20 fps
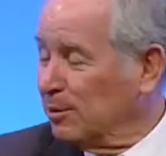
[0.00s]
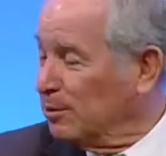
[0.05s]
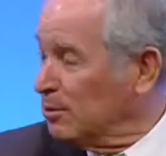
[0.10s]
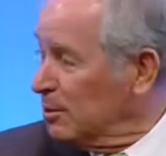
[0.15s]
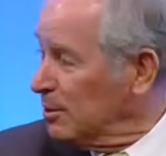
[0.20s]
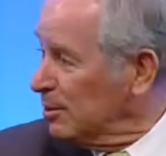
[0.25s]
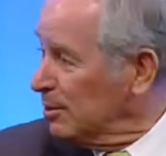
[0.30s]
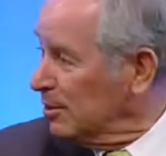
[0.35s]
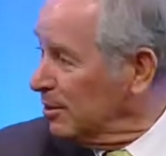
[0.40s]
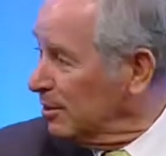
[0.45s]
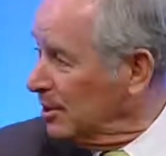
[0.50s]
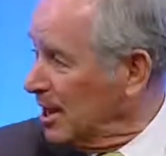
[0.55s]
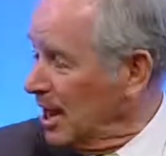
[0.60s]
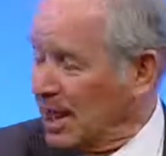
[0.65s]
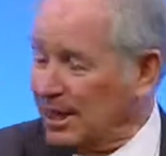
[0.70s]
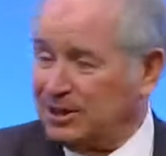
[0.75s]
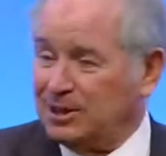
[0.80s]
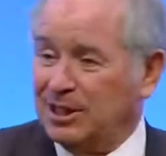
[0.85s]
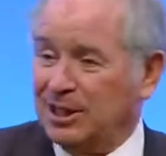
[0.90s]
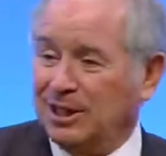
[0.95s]
a real
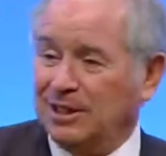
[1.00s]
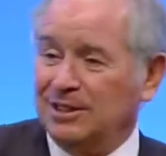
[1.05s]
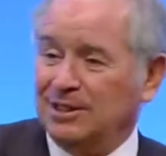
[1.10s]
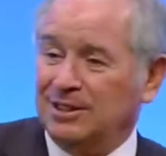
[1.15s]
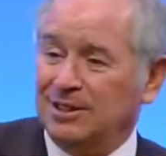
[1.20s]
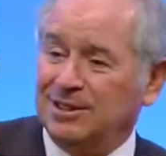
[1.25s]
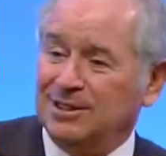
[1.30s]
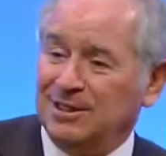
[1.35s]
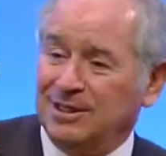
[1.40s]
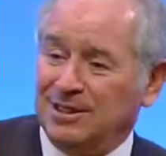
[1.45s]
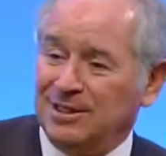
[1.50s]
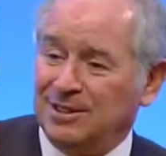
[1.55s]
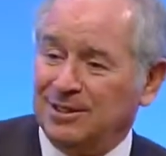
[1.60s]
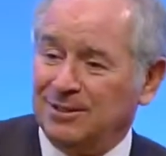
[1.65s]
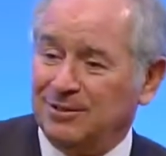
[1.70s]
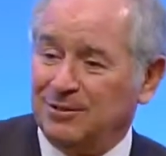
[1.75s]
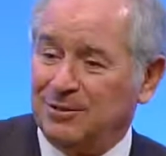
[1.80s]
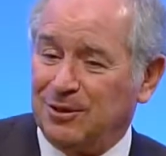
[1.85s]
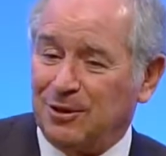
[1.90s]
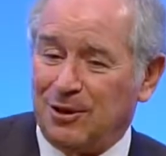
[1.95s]
asset
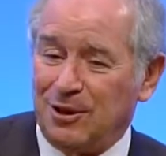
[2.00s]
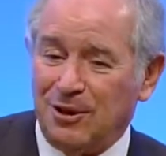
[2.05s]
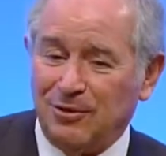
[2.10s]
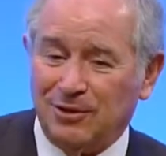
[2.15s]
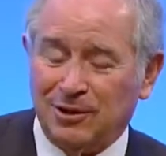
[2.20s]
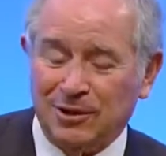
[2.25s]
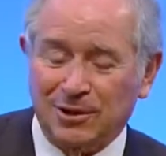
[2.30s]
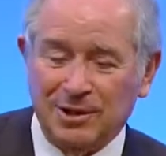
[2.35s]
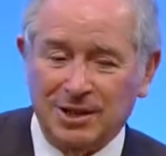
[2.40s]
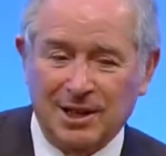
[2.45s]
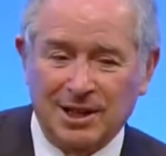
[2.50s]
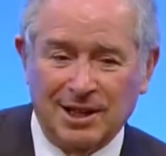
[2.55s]
for Harvard.